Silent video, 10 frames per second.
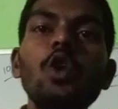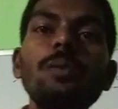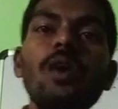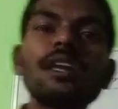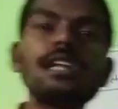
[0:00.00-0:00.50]
2
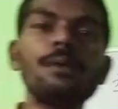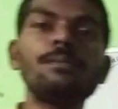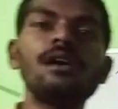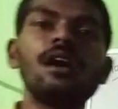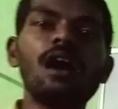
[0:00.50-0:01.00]
power
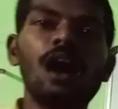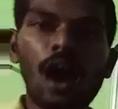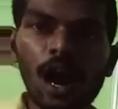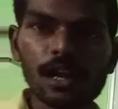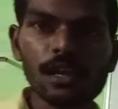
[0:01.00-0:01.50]
m
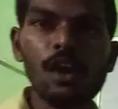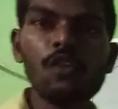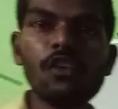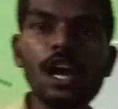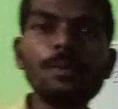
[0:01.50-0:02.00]
or
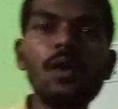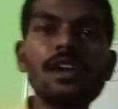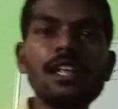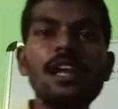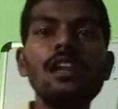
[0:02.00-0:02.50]
5
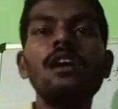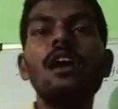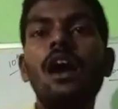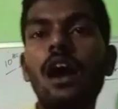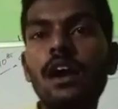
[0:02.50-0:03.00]
power n
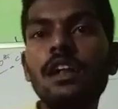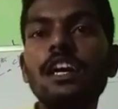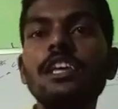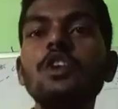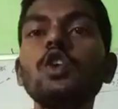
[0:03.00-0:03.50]
or
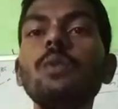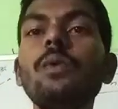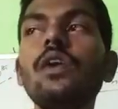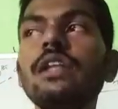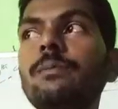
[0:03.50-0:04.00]
2
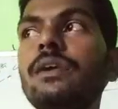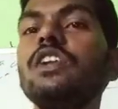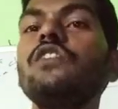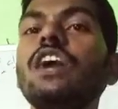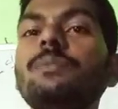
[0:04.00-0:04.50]
power m
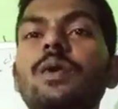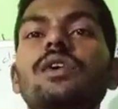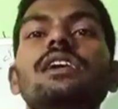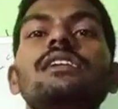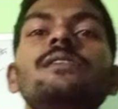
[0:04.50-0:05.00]
into 5 power
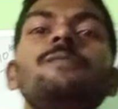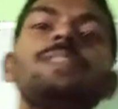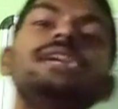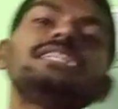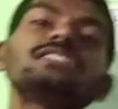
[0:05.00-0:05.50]
n.
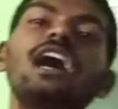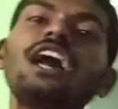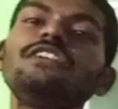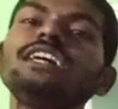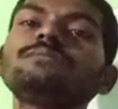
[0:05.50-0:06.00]
That is
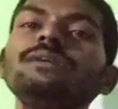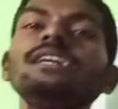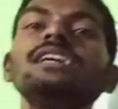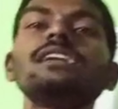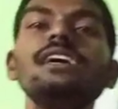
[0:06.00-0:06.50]
always
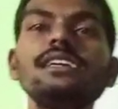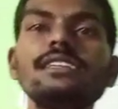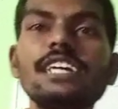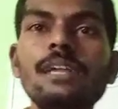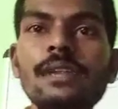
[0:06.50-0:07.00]
be
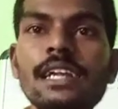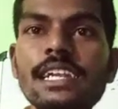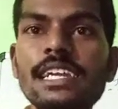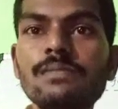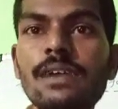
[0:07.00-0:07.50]

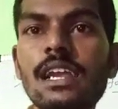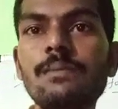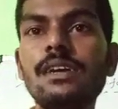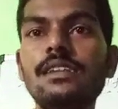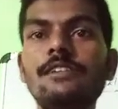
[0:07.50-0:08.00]
terminating decimal
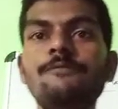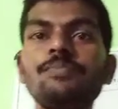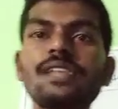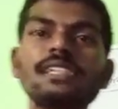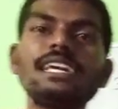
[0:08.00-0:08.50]
number.
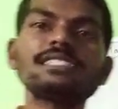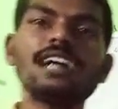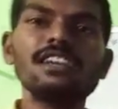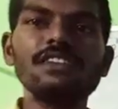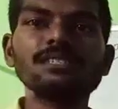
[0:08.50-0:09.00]
That is
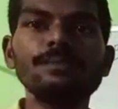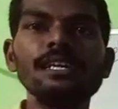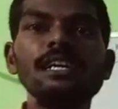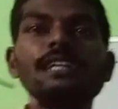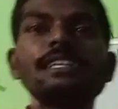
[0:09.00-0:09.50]
always
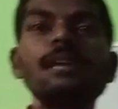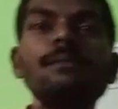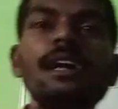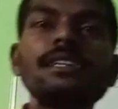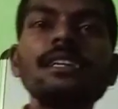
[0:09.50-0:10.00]
be
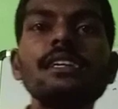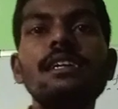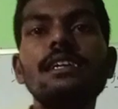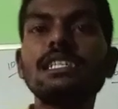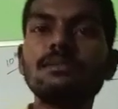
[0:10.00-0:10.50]
terminating
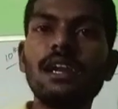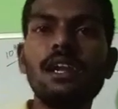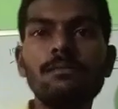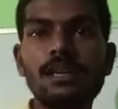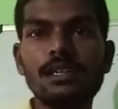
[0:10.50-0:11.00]
decimal
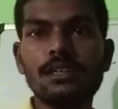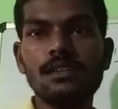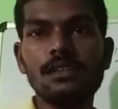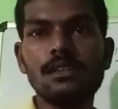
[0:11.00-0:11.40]
number.